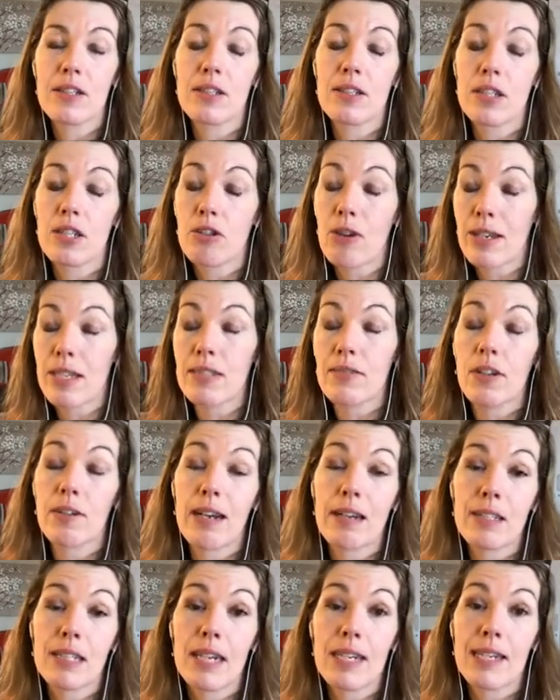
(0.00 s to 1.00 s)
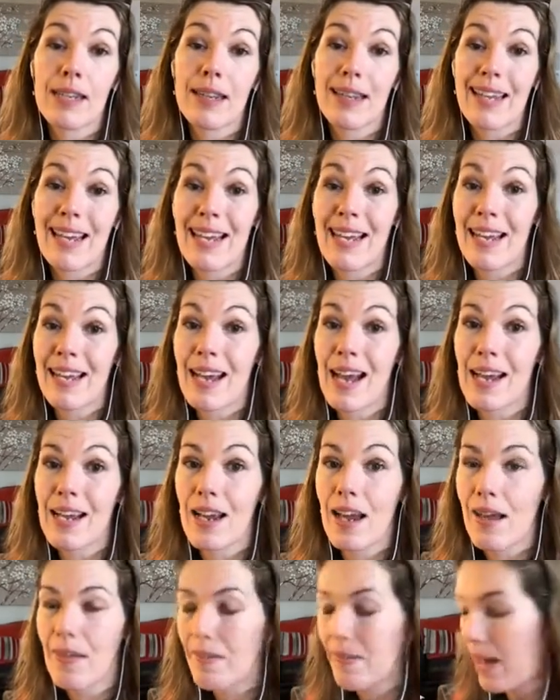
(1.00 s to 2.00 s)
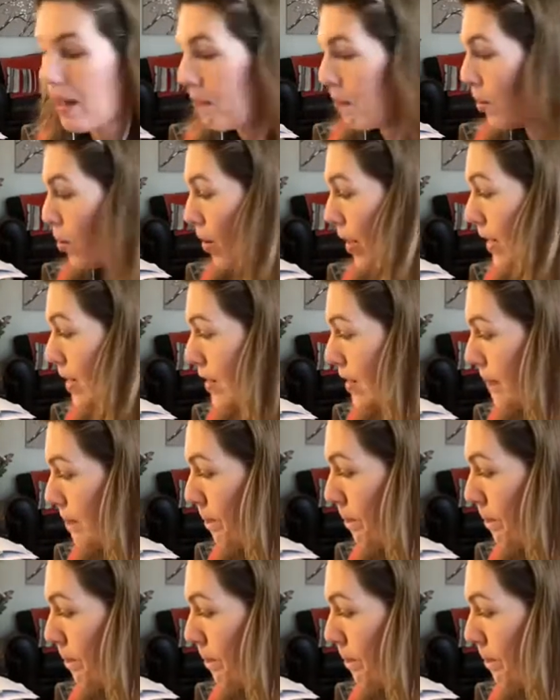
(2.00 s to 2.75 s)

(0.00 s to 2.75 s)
to transfer outside of the EEA at that point.